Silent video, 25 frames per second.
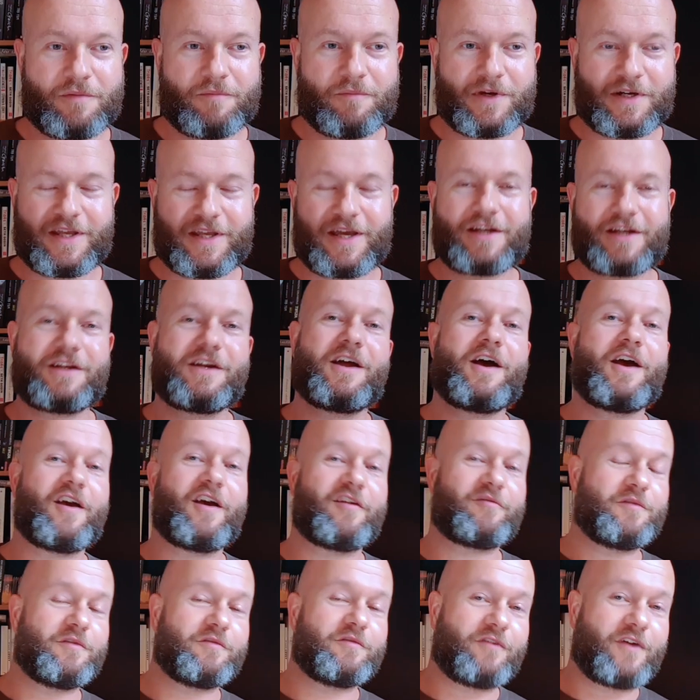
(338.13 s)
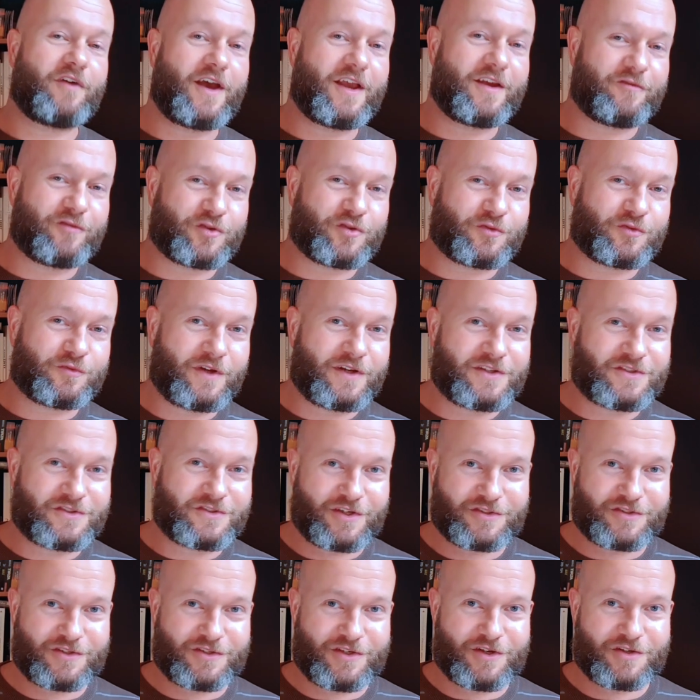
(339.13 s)
My dad and I have been flying for
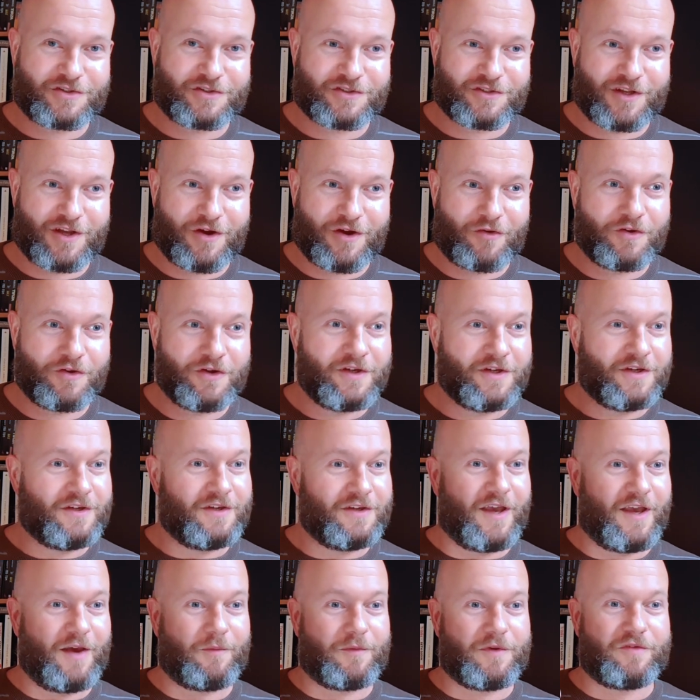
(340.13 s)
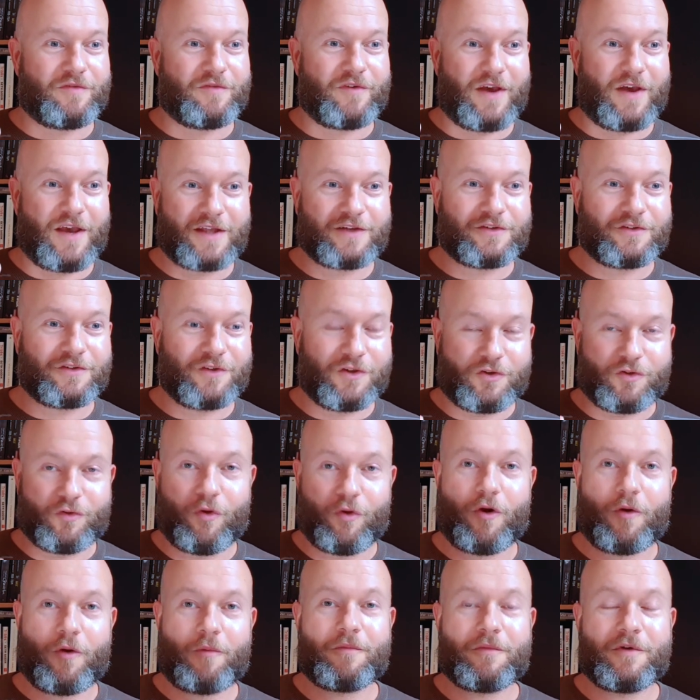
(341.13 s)
26 years now, and we've had the
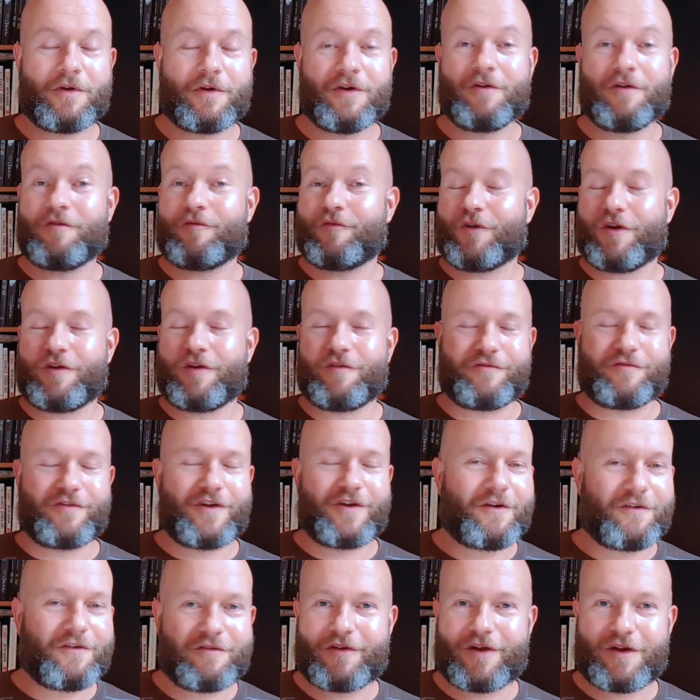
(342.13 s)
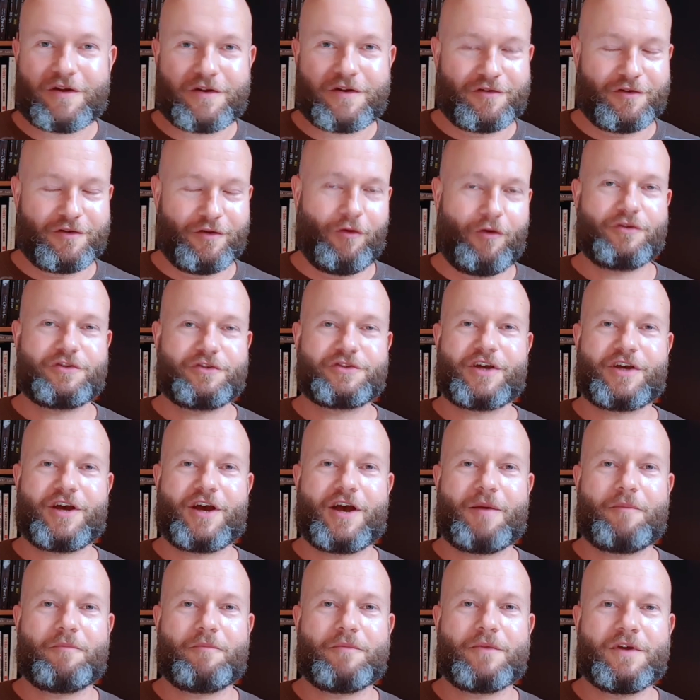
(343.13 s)
norm for a very long
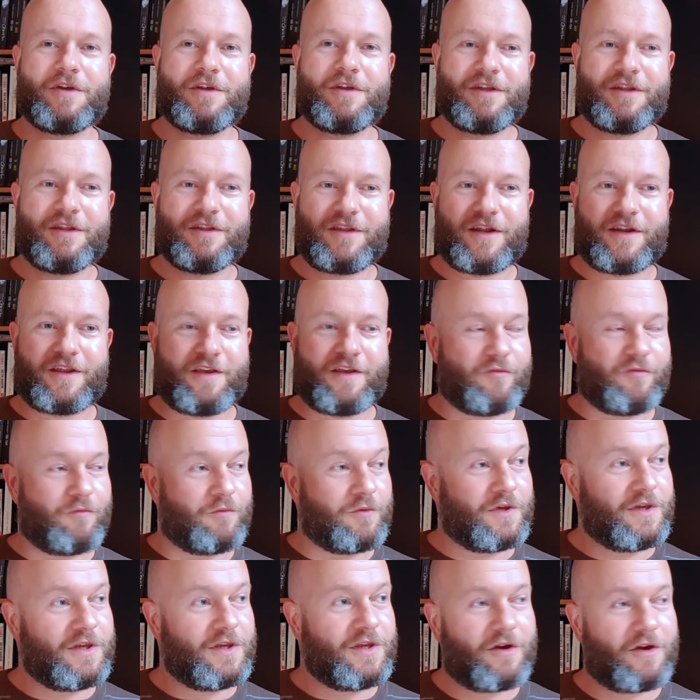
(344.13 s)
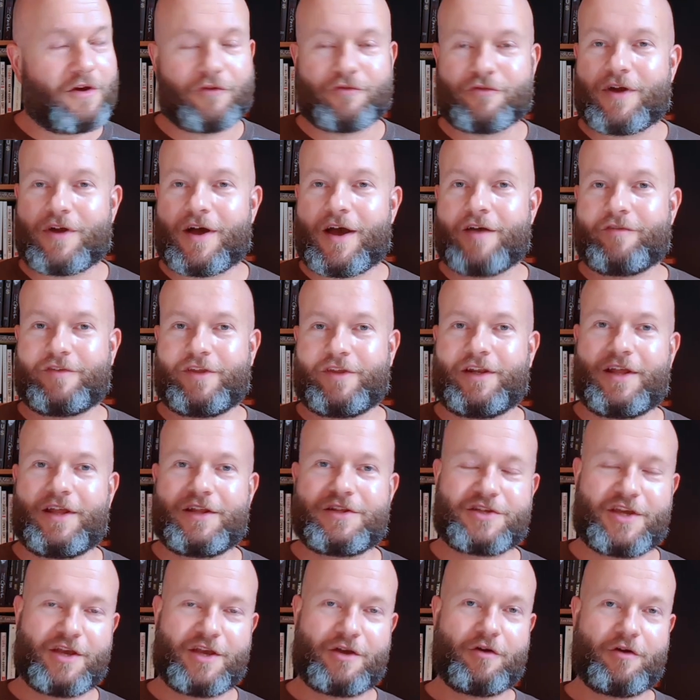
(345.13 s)
time that if we arrived at a
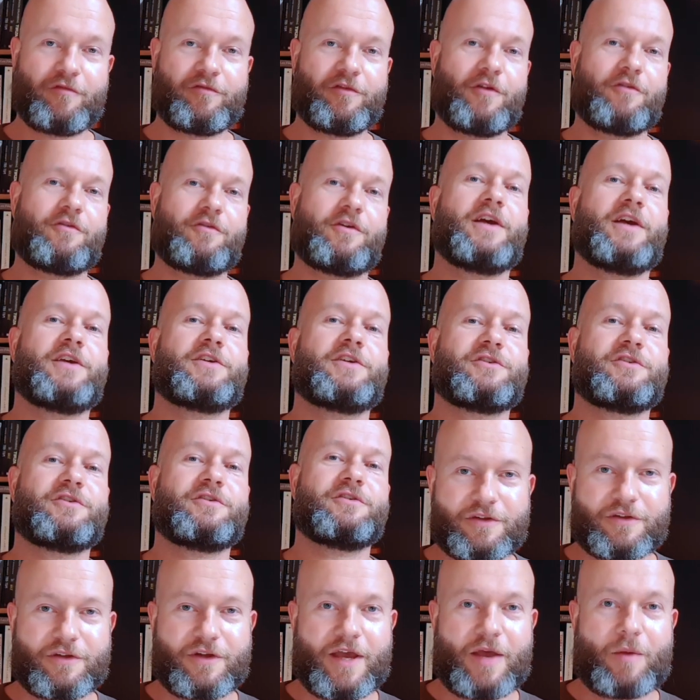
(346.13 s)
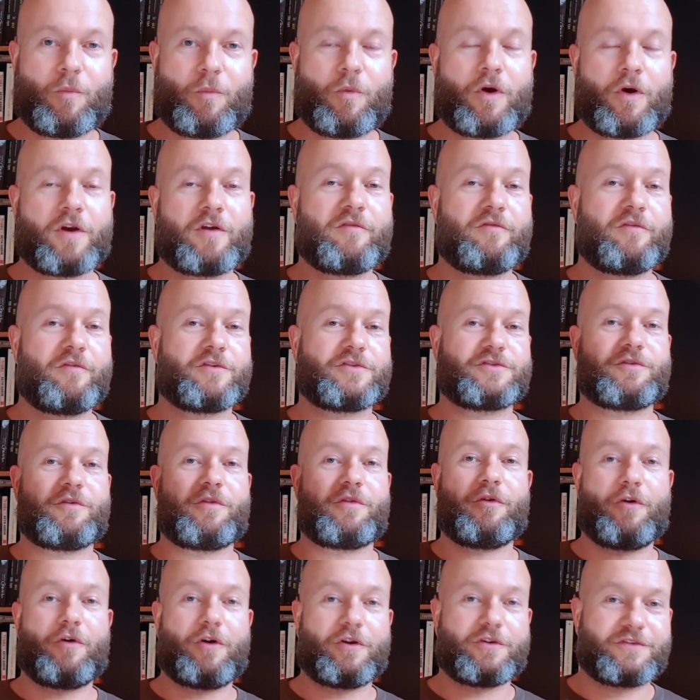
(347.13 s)
takeoff location and one of us
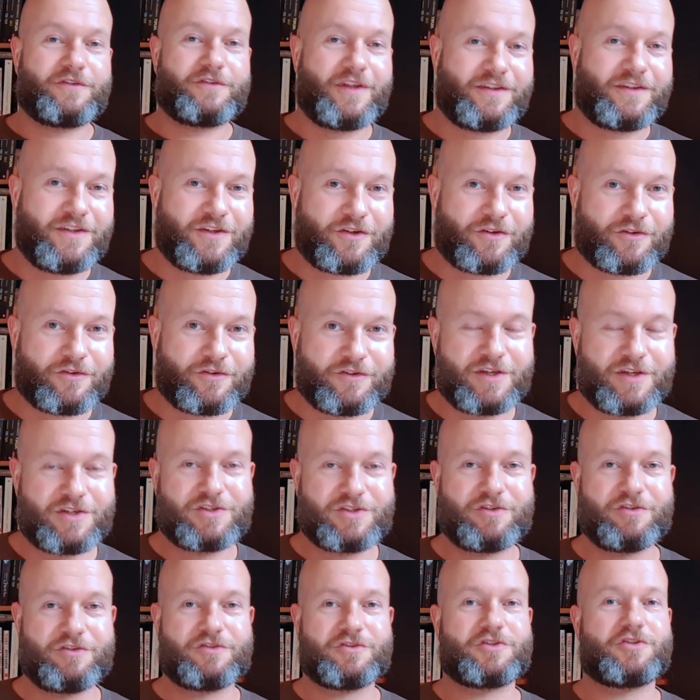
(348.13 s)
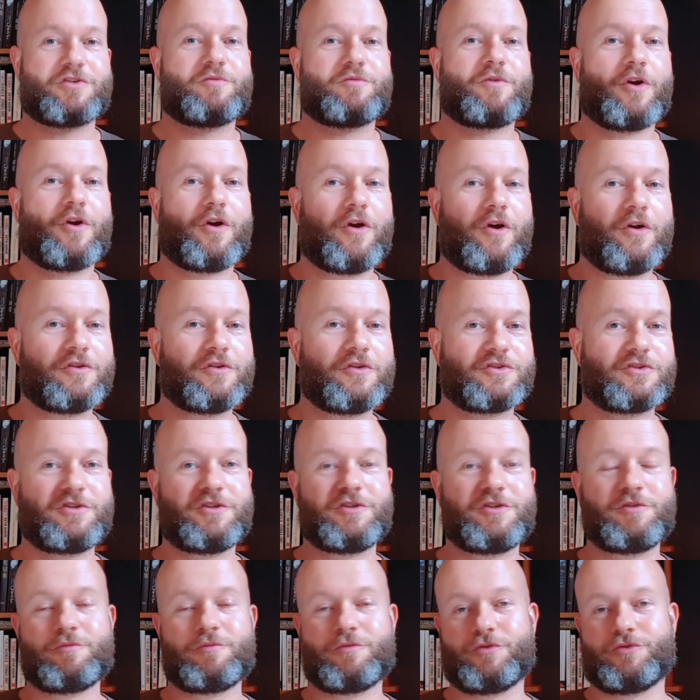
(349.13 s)
thought that the conditions were
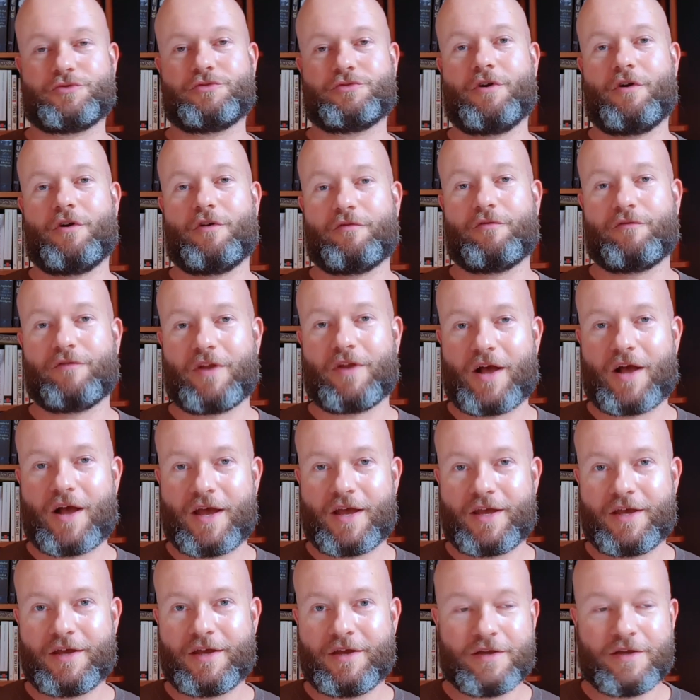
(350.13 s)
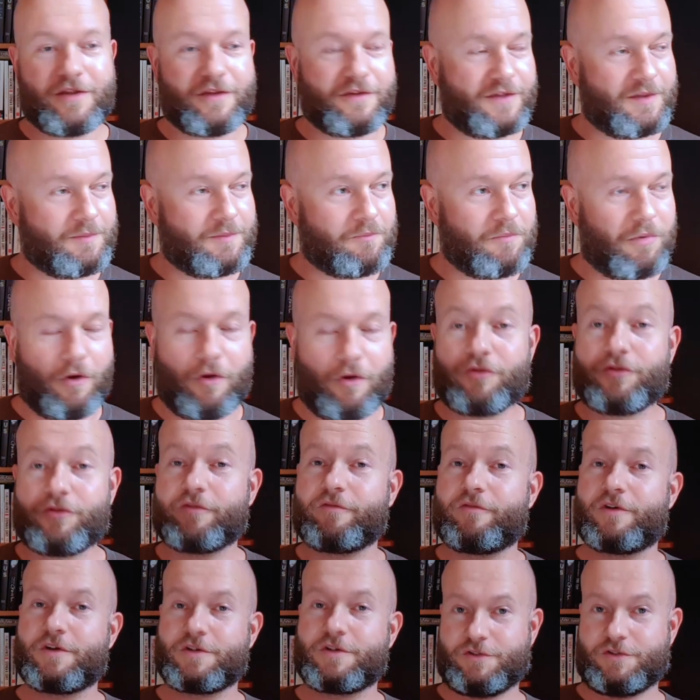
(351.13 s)
unsuitable to go fly, the both
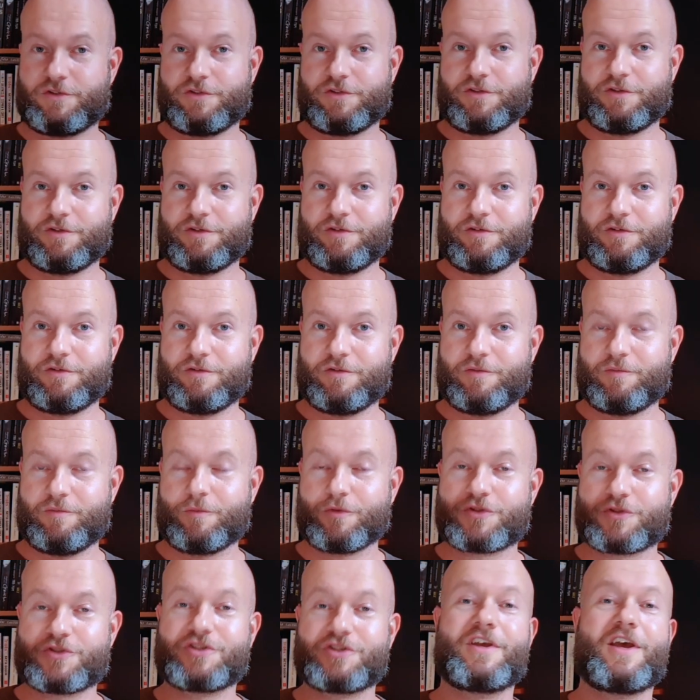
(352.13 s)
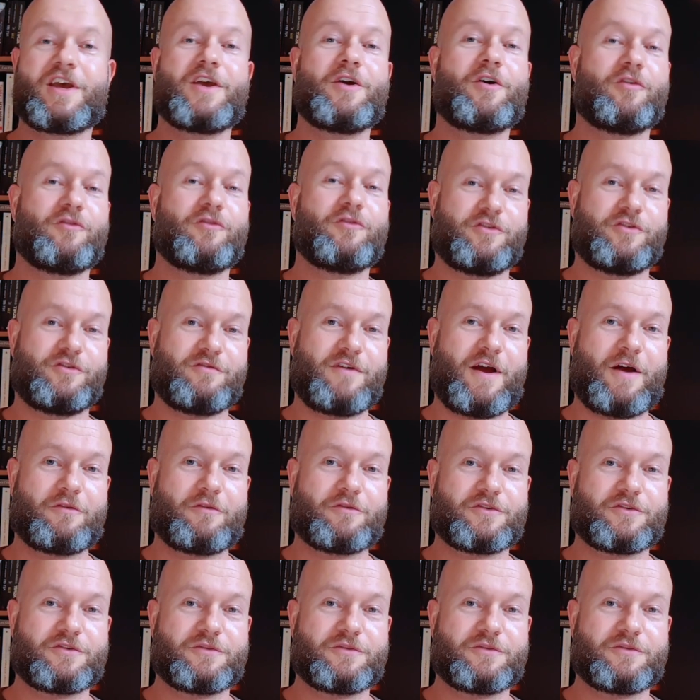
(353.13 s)
of us would stay on the ground.